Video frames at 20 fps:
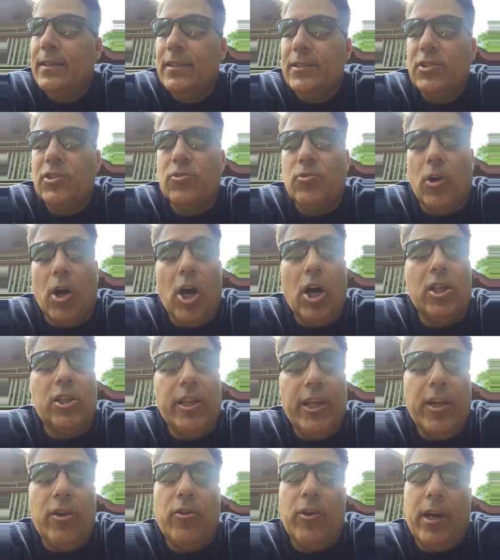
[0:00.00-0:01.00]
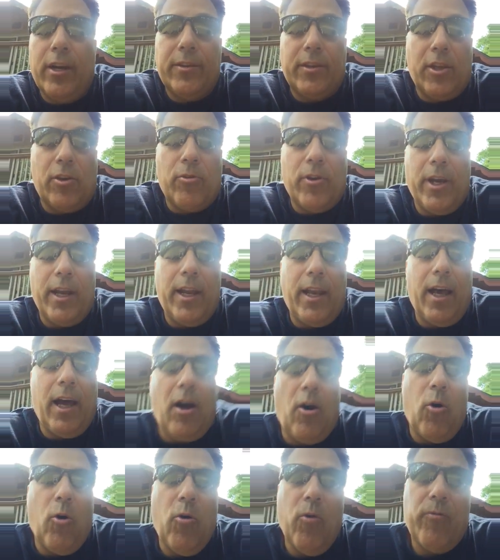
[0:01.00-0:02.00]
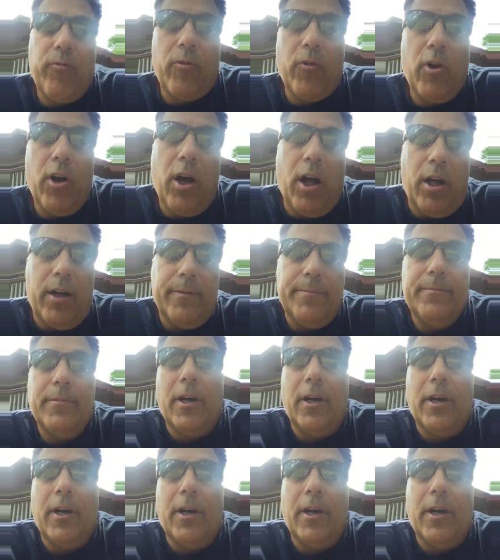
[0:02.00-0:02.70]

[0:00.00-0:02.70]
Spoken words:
strong leader out there right now overall.